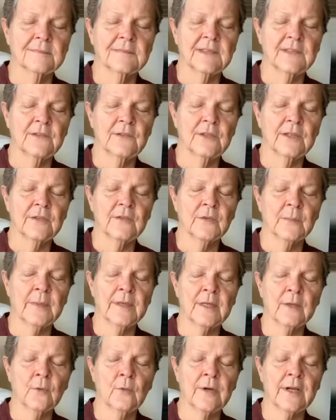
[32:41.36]
And just
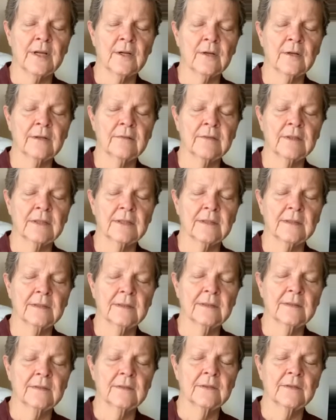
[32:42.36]
be aware of it.
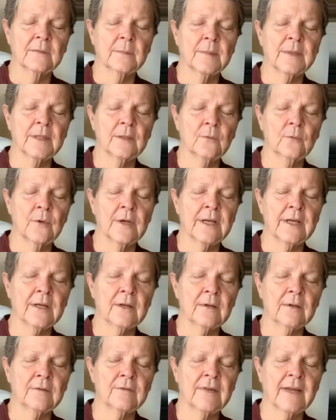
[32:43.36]
Just be
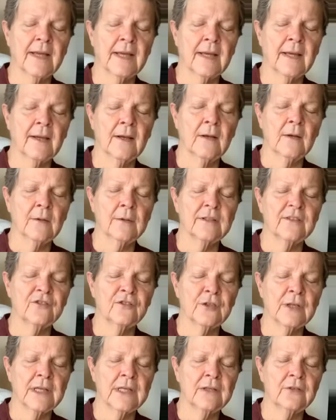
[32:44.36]
aware of how it
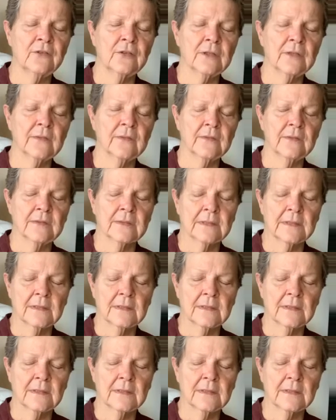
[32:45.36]
changes.